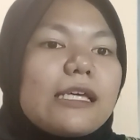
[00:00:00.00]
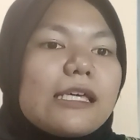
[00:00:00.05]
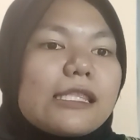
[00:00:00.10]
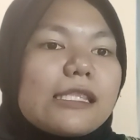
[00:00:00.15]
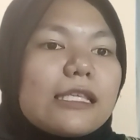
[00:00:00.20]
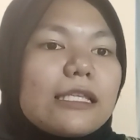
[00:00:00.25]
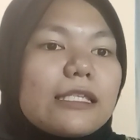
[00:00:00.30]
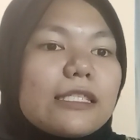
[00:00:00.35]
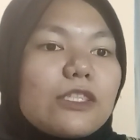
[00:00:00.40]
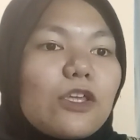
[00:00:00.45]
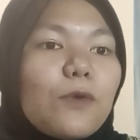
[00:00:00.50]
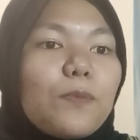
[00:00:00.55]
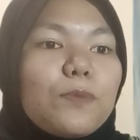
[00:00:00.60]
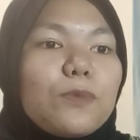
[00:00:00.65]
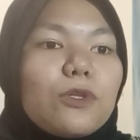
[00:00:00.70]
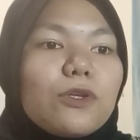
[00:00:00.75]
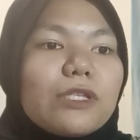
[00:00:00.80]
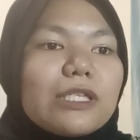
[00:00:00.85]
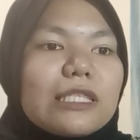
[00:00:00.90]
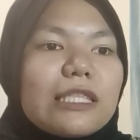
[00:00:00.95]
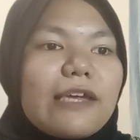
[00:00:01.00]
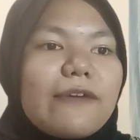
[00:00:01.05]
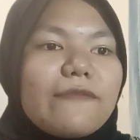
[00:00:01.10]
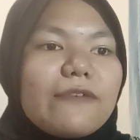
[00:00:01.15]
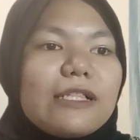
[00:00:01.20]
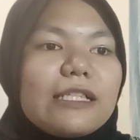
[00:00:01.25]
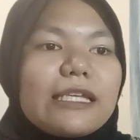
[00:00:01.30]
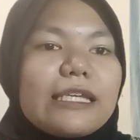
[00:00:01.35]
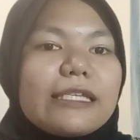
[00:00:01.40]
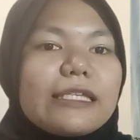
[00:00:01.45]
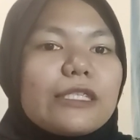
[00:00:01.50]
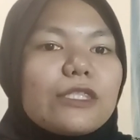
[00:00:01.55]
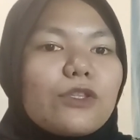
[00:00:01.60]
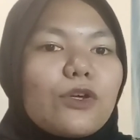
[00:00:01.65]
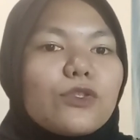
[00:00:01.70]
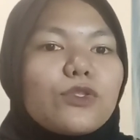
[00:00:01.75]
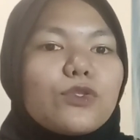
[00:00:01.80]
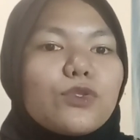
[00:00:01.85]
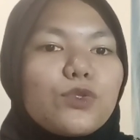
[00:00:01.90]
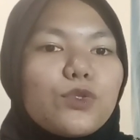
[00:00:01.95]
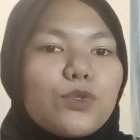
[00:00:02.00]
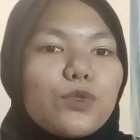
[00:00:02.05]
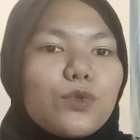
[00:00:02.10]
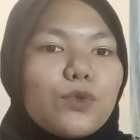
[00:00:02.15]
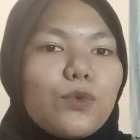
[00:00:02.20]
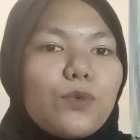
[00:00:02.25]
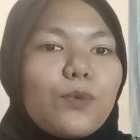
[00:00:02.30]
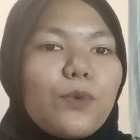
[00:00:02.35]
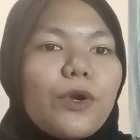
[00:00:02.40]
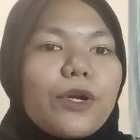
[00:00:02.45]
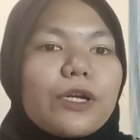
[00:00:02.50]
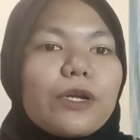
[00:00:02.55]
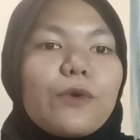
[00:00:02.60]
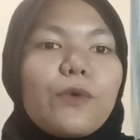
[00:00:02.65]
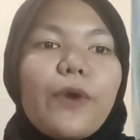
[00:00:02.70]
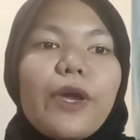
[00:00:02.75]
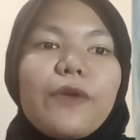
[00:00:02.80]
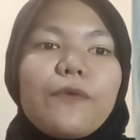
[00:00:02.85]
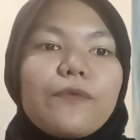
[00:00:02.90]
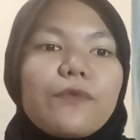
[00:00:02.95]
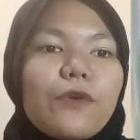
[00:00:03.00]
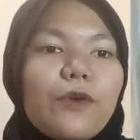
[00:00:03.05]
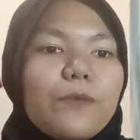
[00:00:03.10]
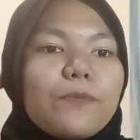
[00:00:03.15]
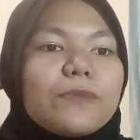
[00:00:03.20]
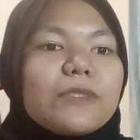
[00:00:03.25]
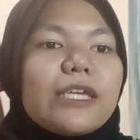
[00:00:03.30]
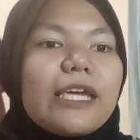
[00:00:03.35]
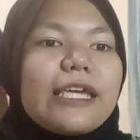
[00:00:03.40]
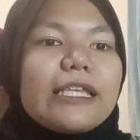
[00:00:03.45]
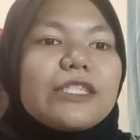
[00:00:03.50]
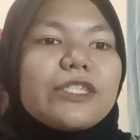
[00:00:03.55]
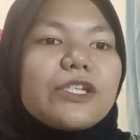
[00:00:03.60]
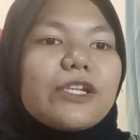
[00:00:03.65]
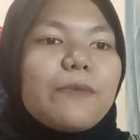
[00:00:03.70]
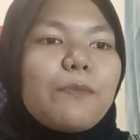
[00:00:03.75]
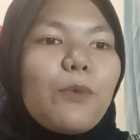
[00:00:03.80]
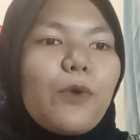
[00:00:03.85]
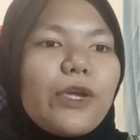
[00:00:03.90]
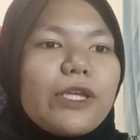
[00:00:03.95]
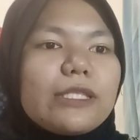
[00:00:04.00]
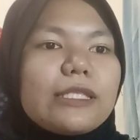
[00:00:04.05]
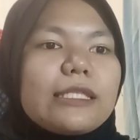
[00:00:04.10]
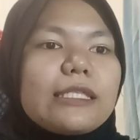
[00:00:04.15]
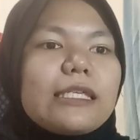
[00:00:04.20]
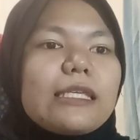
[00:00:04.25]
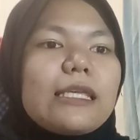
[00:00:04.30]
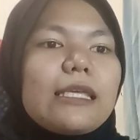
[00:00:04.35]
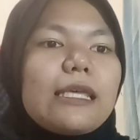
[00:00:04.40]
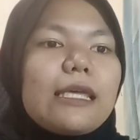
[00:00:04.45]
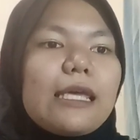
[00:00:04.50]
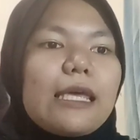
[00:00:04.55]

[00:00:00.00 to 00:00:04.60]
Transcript: the stop loss level is not too far away from the entry point.